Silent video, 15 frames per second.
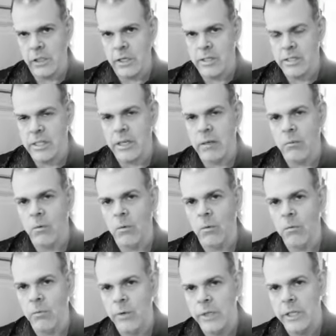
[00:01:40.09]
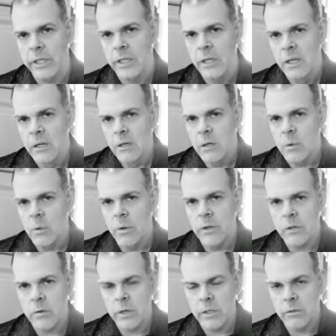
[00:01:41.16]
because that won't really
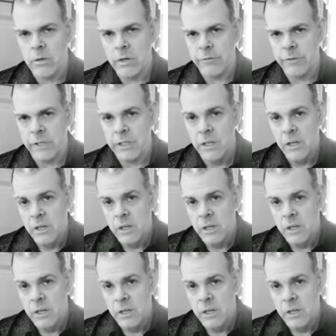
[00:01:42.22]
quite create the right effect.